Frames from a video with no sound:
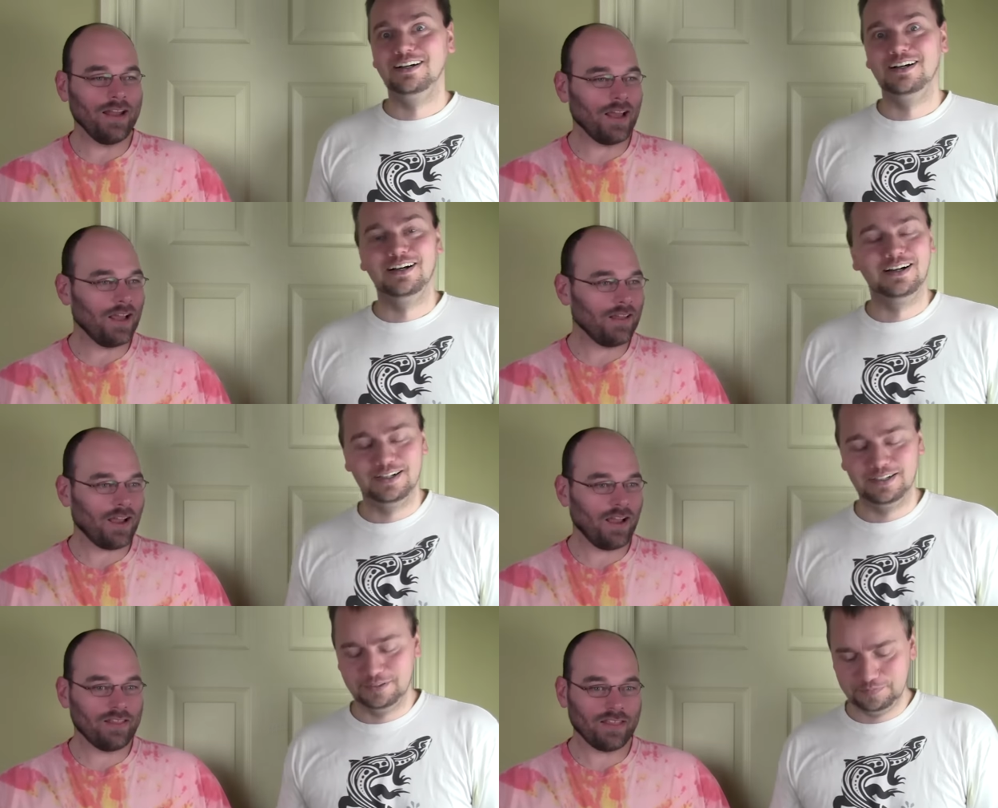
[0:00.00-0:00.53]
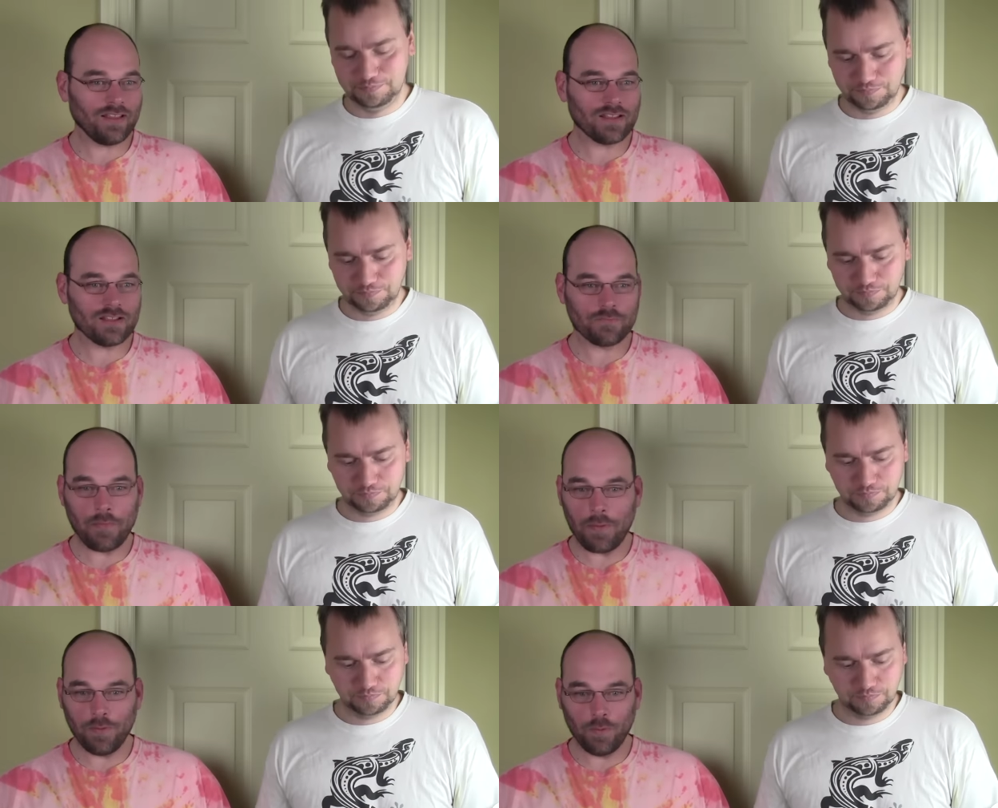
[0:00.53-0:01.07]
Speaker 1: And I, I think
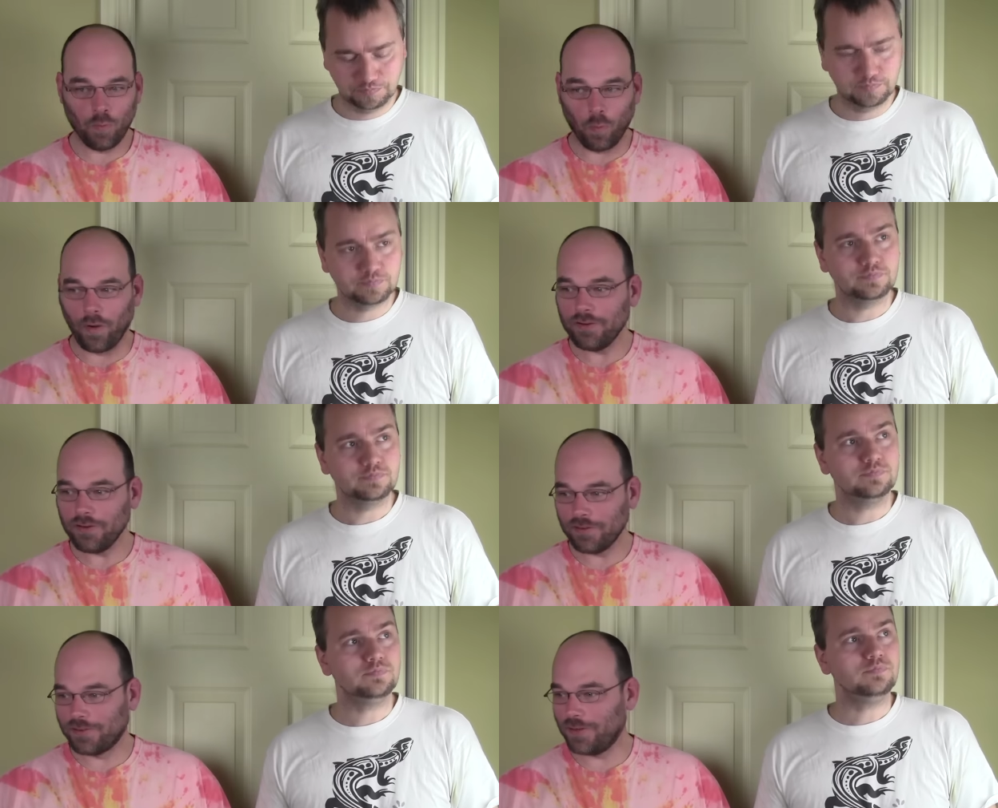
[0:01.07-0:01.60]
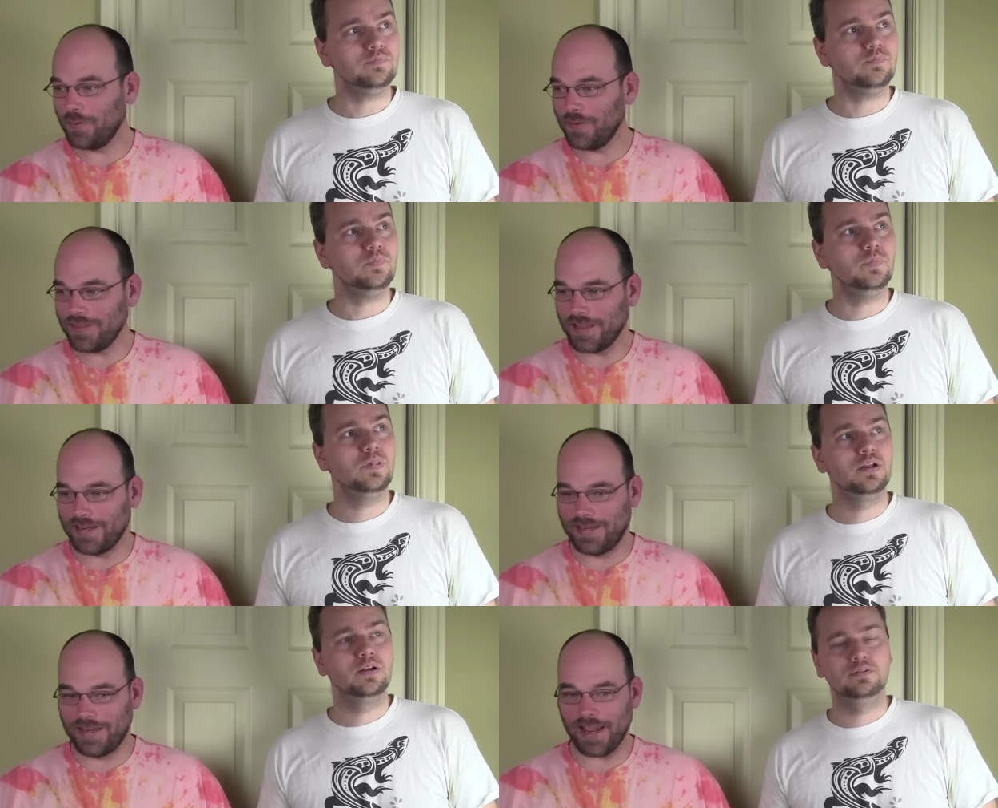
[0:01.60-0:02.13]
there's maybe one or two
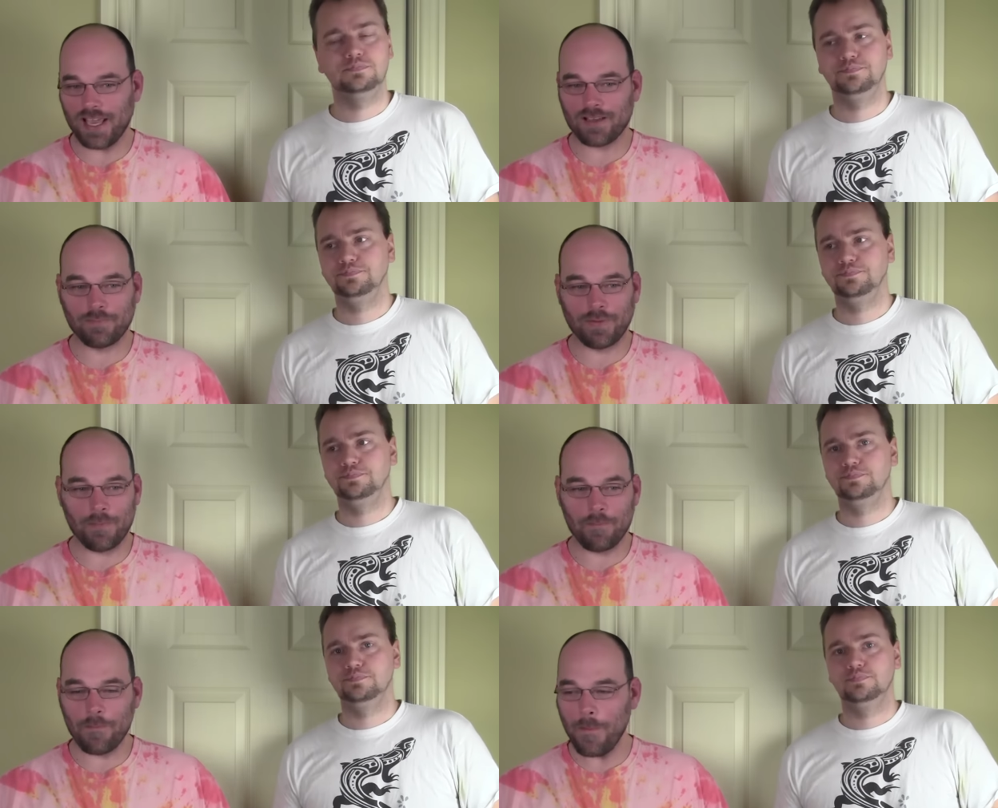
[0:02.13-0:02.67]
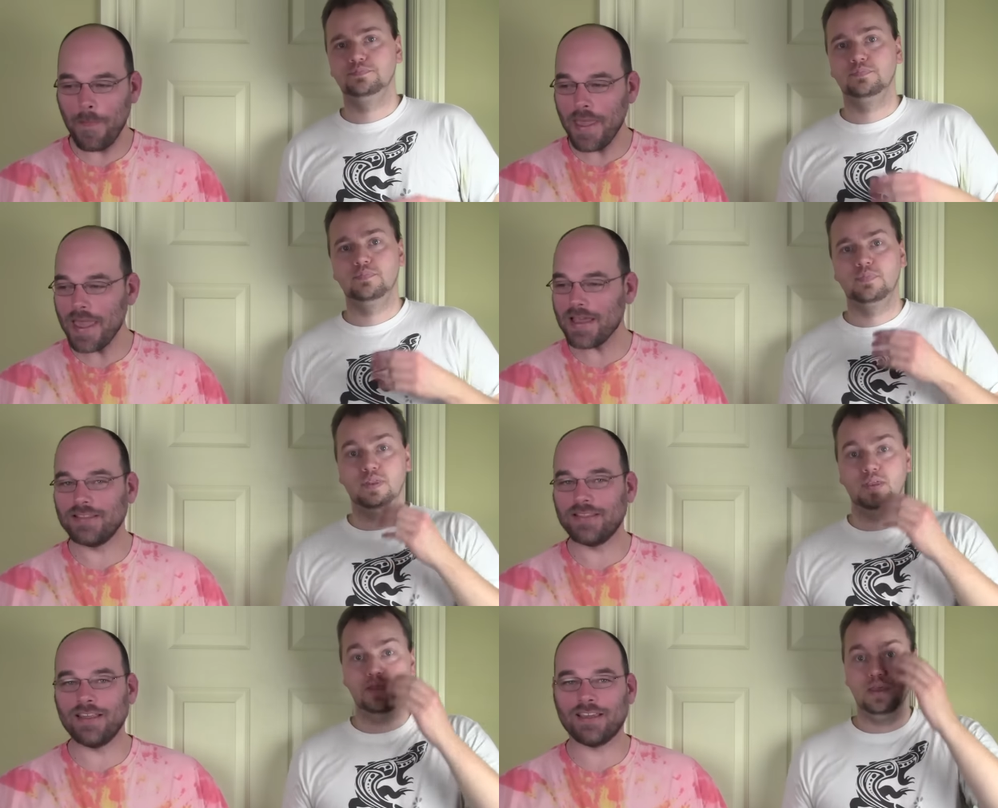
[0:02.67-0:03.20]
in the deck, but man,